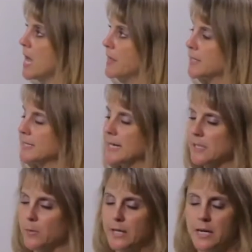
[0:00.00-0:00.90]
This
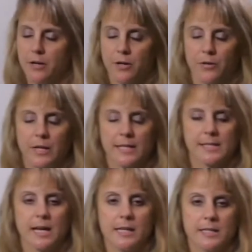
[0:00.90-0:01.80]
next one here on the next
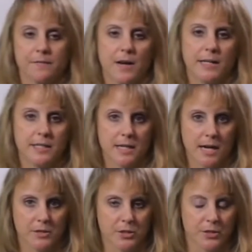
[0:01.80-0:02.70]
slide is Find a
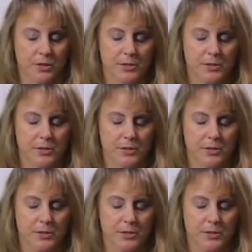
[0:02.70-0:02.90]
Doctor.